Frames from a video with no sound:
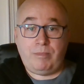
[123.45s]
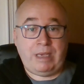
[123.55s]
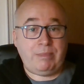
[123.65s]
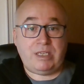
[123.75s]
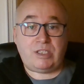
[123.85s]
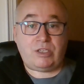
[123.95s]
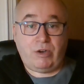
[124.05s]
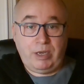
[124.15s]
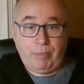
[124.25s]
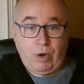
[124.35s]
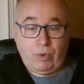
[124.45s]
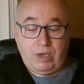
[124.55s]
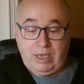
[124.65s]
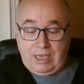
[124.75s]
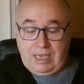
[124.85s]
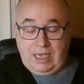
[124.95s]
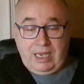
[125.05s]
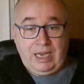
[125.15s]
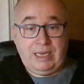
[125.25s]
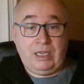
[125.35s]
Maybe his toy broke,
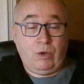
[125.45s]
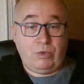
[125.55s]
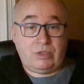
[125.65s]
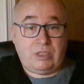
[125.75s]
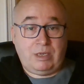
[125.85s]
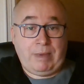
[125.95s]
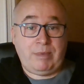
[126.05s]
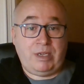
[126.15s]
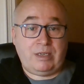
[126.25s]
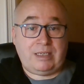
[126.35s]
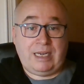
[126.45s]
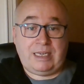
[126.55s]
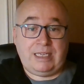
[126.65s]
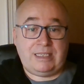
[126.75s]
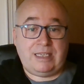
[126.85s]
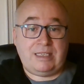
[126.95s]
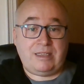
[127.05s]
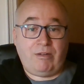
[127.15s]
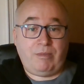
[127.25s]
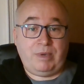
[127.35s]
and he goes to the mommy or the daddy and says,
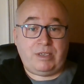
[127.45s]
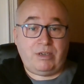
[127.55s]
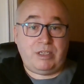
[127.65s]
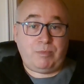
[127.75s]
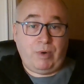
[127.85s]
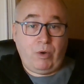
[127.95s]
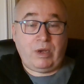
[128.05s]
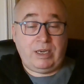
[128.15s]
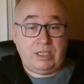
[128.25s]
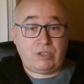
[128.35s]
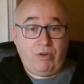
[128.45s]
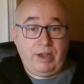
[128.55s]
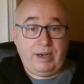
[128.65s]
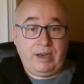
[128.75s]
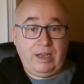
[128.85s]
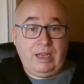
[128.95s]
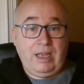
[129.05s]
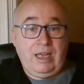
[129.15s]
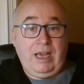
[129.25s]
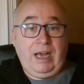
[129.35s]
look, my toy's broke, and he's crying.
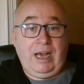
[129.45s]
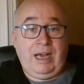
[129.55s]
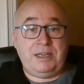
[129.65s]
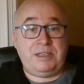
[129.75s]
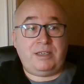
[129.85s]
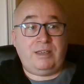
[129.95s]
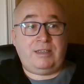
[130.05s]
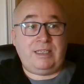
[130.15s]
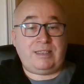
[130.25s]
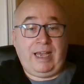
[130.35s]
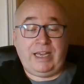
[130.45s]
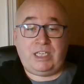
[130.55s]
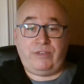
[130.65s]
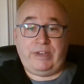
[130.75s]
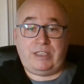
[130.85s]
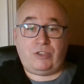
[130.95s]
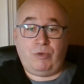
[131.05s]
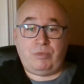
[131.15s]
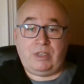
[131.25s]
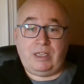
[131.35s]
And this activates
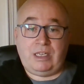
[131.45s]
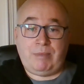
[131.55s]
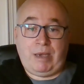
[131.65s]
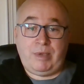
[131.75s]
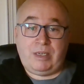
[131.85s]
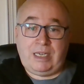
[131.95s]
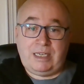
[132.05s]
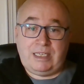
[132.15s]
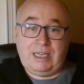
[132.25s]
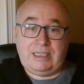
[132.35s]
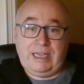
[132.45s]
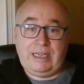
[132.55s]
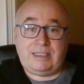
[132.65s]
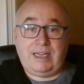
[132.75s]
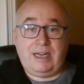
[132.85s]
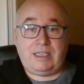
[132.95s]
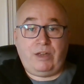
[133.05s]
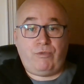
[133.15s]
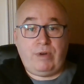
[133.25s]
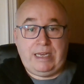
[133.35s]
something in the mommy or daddy, and they start to
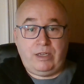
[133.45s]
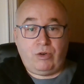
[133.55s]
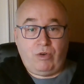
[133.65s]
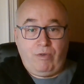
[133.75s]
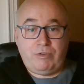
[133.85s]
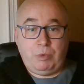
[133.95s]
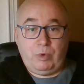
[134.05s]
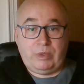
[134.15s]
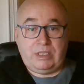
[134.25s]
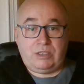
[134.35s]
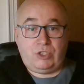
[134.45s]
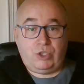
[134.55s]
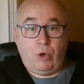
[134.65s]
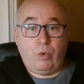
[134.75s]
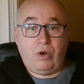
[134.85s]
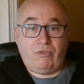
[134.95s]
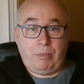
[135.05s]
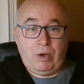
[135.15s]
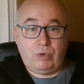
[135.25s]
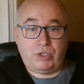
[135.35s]
get really uncomfortable with this show of
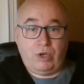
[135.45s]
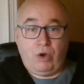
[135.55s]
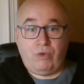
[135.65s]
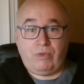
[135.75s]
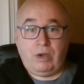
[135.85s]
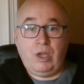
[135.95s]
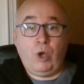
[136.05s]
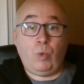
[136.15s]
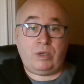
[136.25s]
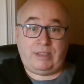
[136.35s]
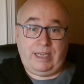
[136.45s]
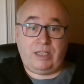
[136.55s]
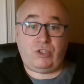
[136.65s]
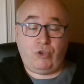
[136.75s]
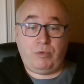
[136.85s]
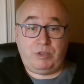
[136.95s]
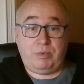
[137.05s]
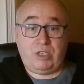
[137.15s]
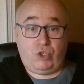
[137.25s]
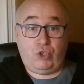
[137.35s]
emotion over what they assume to
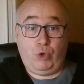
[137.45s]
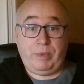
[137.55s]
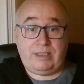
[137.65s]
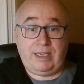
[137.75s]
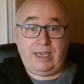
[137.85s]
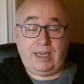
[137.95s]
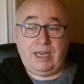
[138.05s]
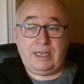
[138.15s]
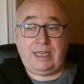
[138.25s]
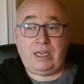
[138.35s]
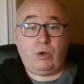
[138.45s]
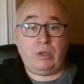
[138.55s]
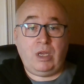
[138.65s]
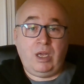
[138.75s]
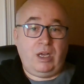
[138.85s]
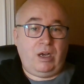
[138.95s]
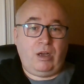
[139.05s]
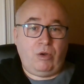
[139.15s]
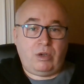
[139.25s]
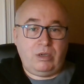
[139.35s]
be a stupid thing. And they go, oh
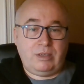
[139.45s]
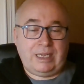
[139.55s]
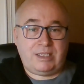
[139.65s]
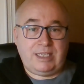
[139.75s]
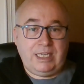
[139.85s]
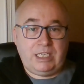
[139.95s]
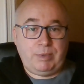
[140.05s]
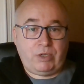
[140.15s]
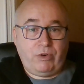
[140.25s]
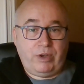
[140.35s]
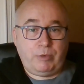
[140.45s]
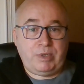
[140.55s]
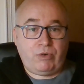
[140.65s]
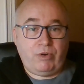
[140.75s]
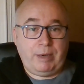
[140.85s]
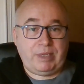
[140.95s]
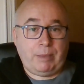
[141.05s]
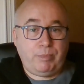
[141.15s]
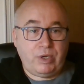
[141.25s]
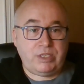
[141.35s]
look, that's silly to be crying. Don't be crying about
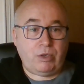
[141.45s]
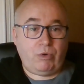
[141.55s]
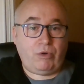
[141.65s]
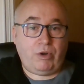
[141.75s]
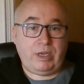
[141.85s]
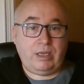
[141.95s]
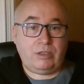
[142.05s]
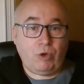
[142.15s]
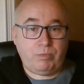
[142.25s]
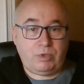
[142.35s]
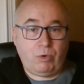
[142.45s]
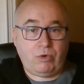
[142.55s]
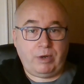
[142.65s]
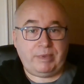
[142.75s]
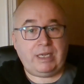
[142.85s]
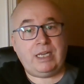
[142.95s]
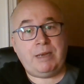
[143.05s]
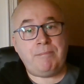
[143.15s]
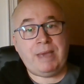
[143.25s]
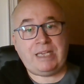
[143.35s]
that. Boys don't cry. Don't cry about that. And the
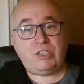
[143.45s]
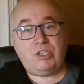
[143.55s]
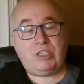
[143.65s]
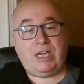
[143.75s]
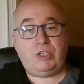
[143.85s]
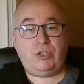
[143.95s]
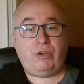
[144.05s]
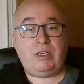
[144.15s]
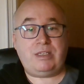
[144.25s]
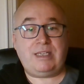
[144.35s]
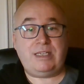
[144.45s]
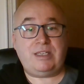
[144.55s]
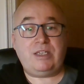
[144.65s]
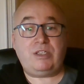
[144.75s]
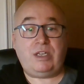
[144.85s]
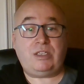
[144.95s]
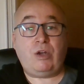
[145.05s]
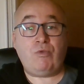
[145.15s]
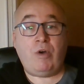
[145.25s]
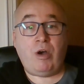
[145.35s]
message that child says is that
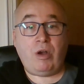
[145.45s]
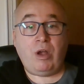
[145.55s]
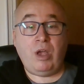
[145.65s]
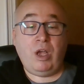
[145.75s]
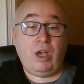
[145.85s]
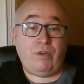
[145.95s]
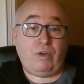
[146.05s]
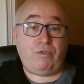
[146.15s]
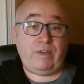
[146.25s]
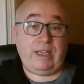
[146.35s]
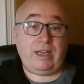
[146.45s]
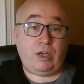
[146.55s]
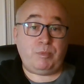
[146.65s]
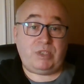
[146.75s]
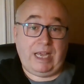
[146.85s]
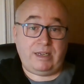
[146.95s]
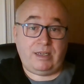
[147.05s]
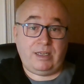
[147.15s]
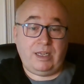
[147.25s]
they're wrong for feeling upset.